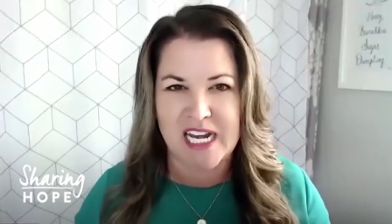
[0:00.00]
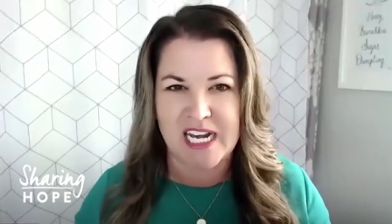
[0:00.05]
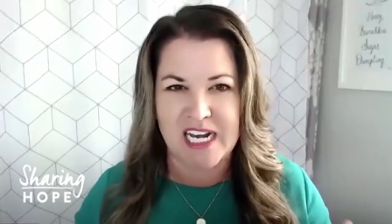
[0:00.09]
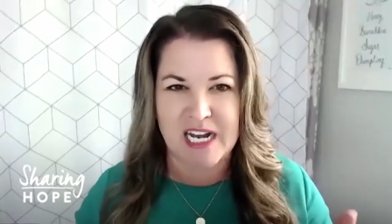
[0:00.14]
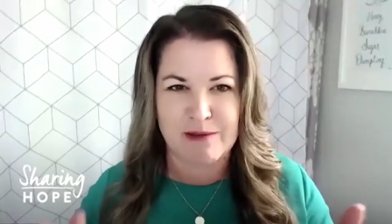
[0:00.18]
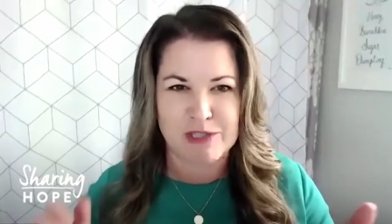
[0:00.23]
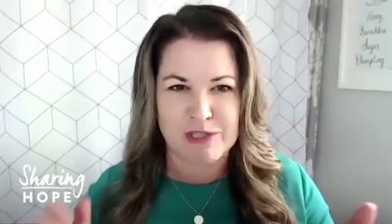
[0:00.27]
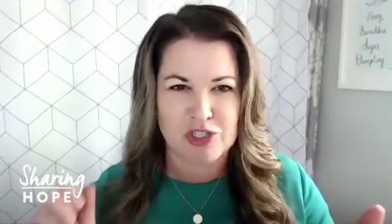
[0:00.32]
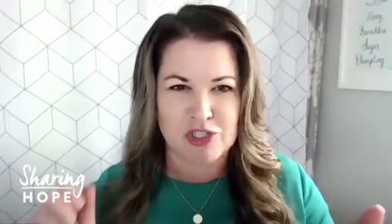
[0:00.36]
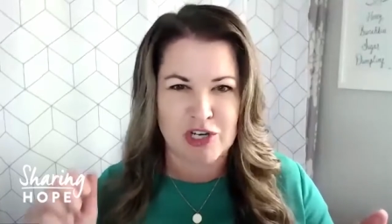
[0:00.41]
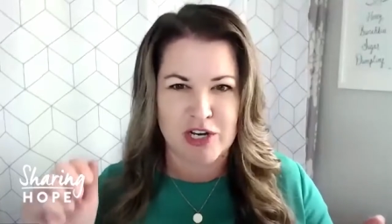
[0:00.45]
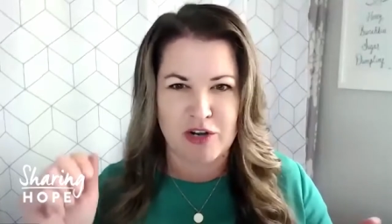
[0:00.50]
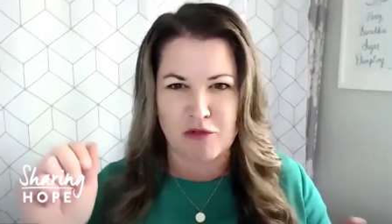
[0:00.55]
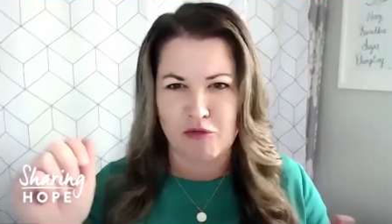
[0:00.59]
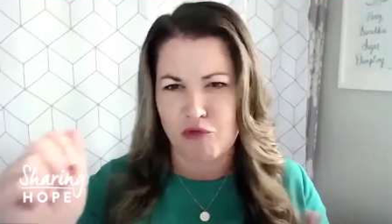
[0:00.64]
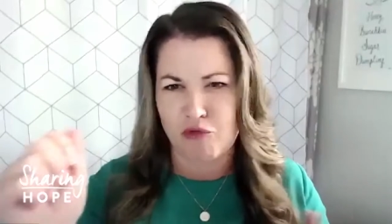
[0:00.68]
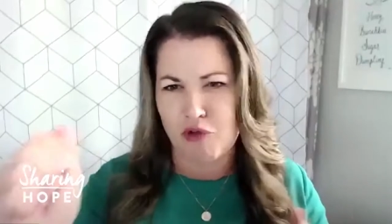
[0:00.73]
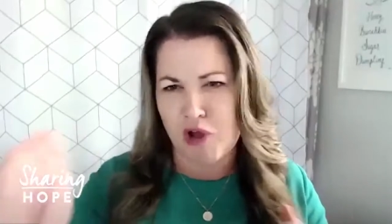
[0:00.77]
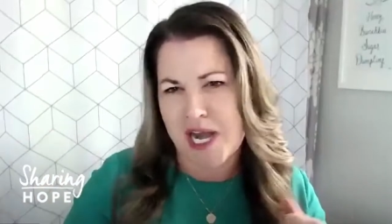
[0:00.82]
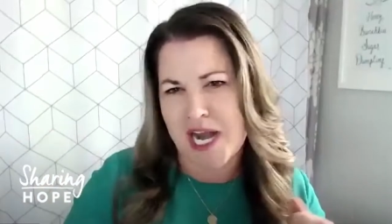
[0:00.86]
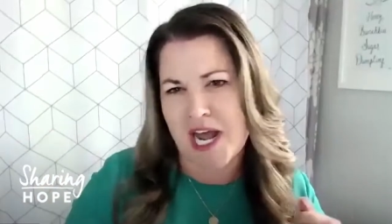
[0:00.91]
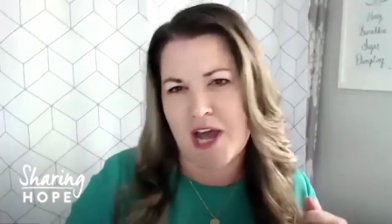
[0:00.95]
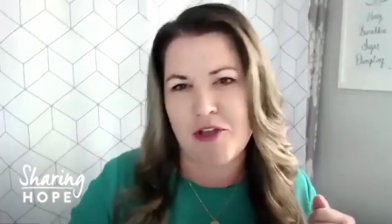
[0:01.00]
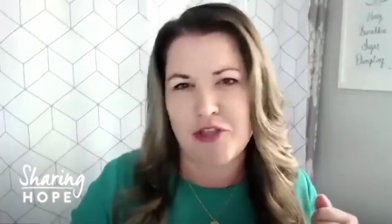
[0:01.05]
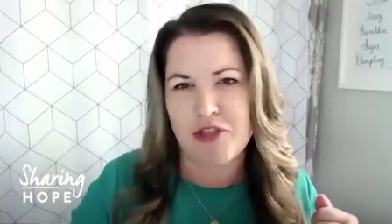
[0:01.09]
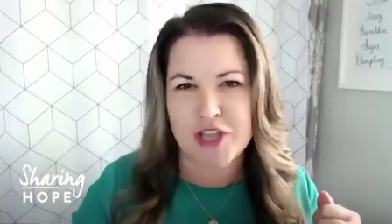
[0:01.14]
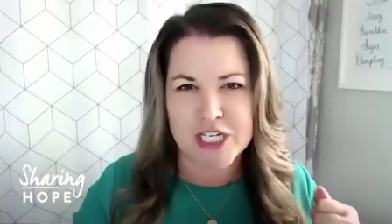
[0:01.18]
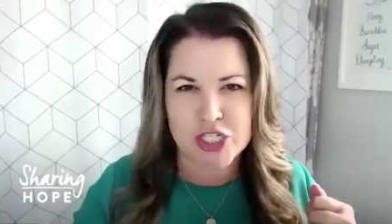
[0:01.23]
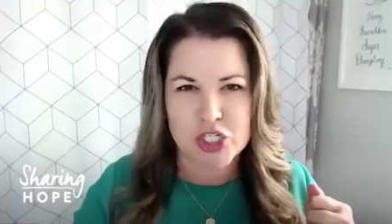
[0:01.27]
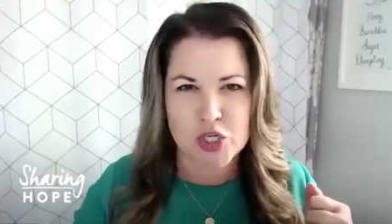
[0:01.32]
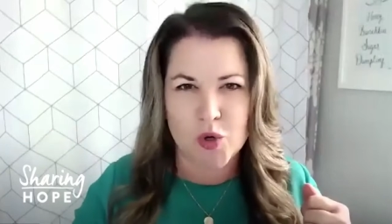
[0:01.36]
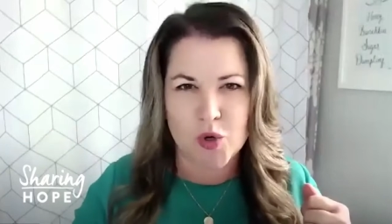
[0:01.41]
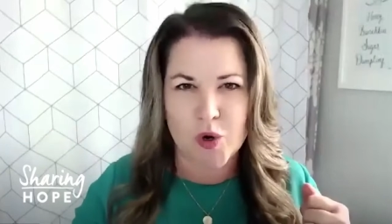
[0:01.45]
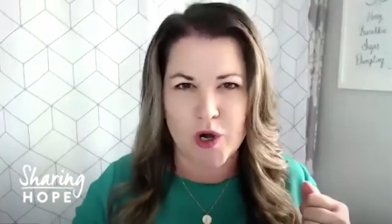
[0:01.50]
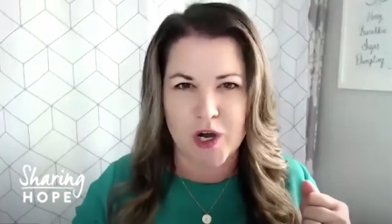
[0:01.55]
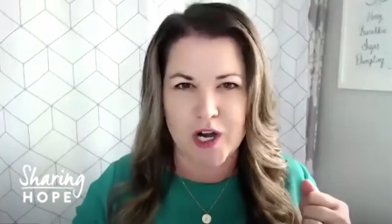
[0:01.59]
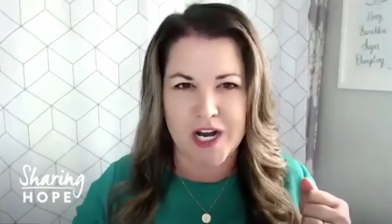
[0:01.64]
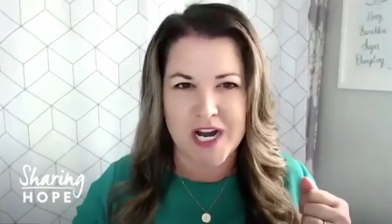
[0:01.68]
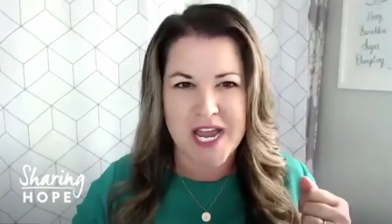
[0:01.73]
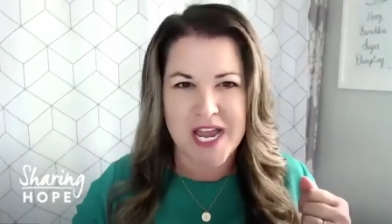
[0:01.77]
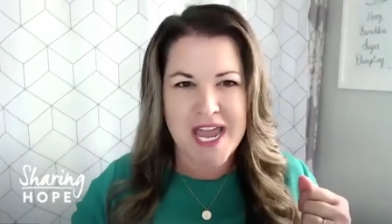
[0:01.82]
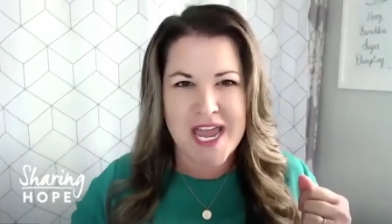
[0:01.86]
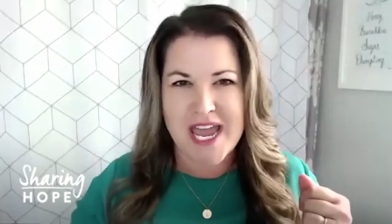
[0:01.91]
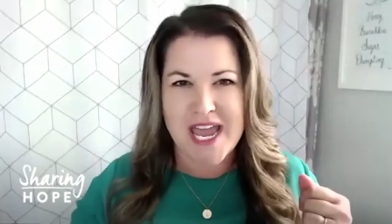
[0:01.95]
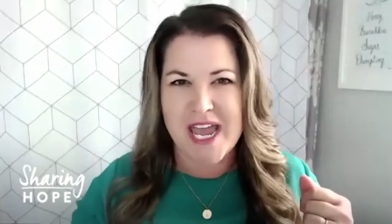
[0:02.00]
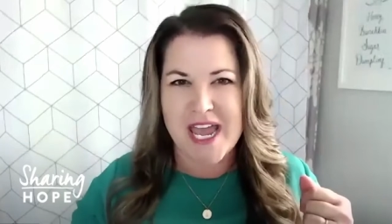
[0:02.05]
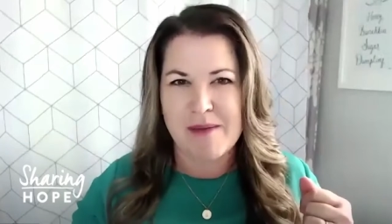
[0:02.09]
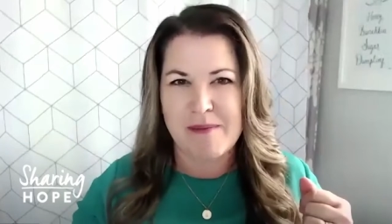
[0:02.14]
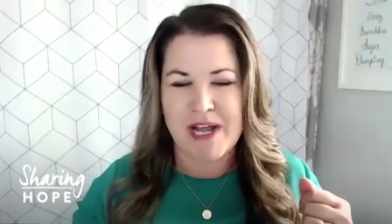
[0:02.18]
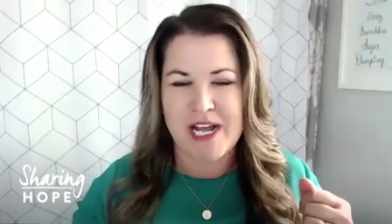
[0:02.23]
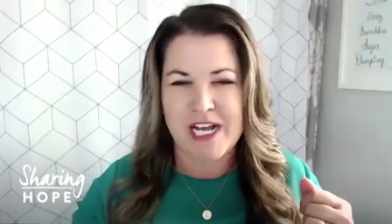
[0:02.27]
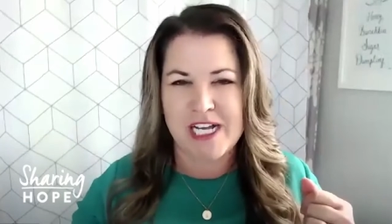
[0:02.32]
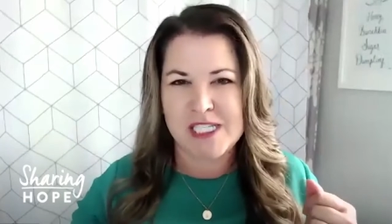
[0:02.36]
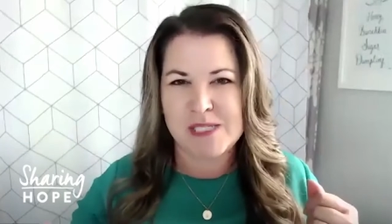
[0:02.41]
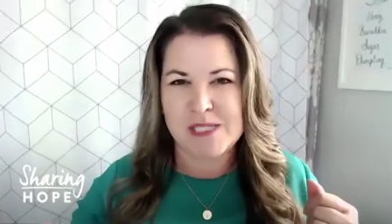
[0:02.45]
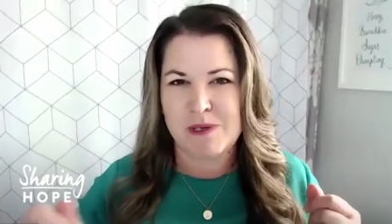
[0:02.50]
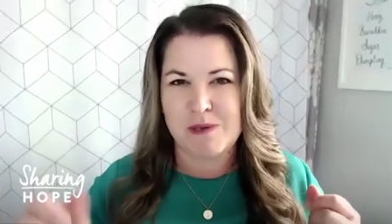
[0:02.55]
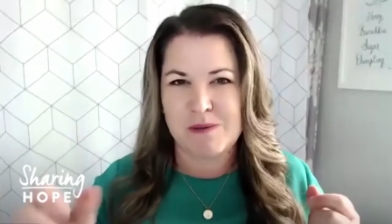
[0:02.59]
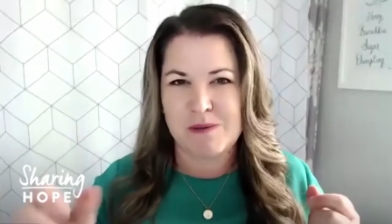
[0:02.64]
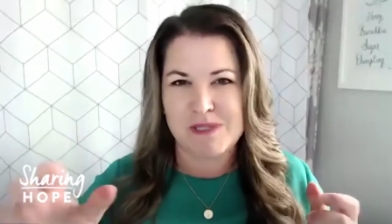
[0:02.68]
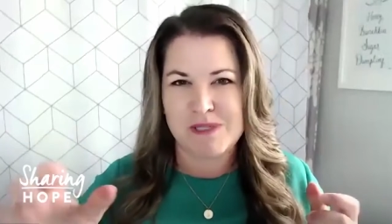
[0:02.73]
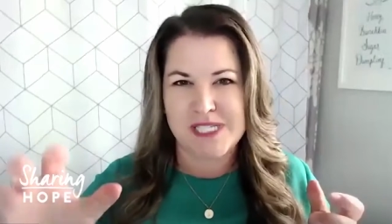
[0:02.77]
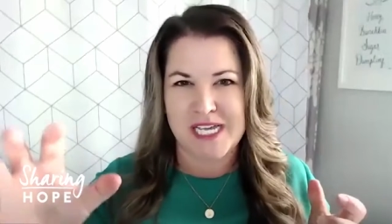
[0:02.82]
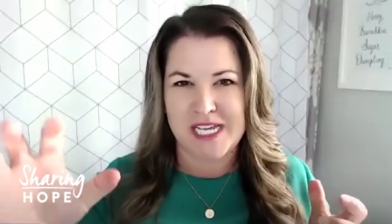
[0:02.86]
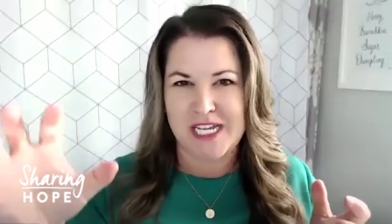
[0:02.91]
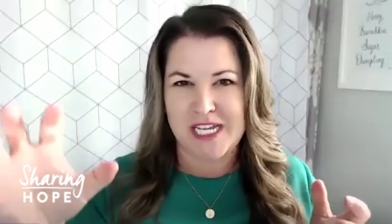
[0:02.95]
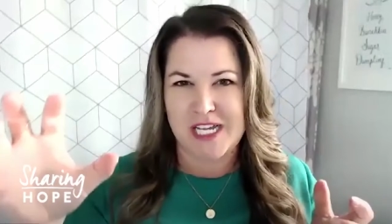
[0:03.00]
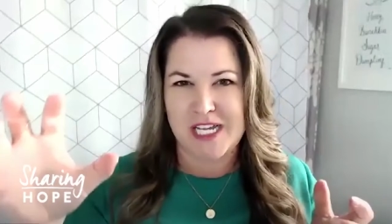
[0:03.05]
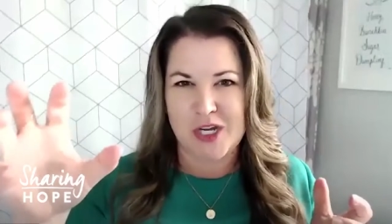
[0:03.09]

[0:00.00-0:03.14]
And I was trying to run out the door. And my husband was like,